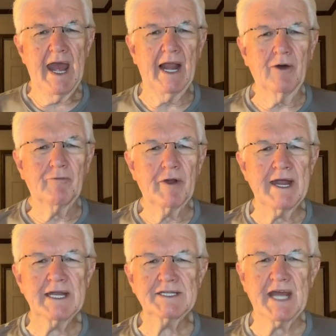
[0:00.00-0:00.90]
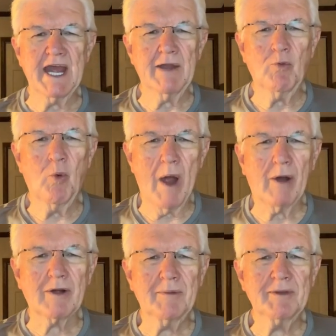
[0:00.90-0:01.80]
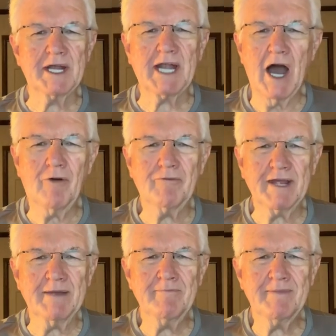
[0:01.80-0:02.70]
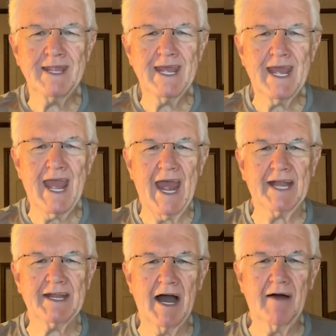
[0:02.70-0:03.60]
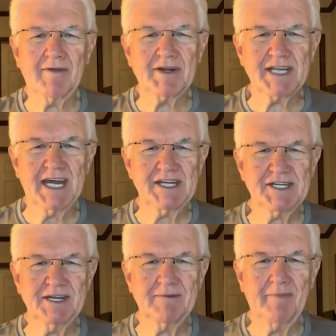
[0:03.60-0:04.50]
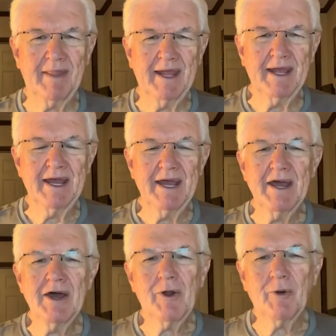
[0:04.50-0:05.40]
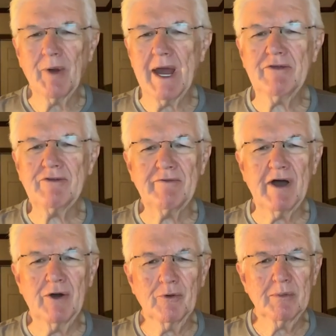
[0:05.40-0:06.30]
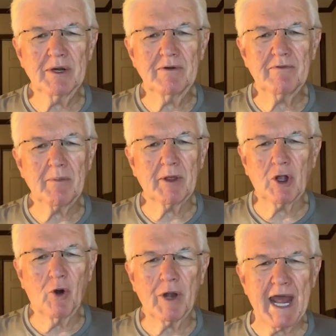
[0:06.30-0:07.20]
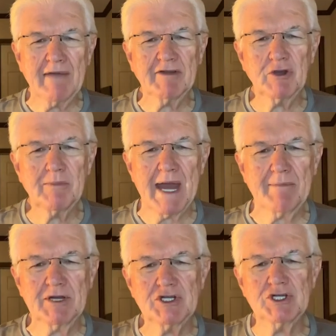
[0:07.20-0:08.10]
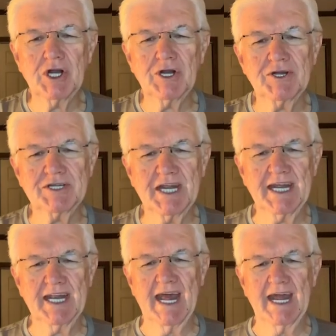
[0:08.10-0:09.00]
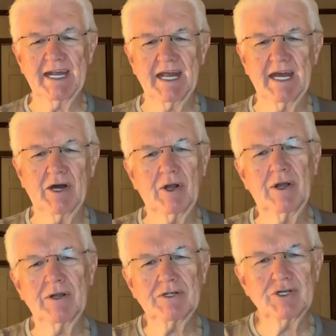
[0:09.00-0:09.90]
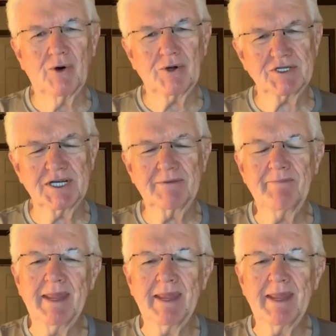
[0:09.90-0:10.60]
Hello, friends, and welcome to Coffee and Conversation. Rays of Hope from the Gordon Avenue Baptist Church in Adel, Georgia.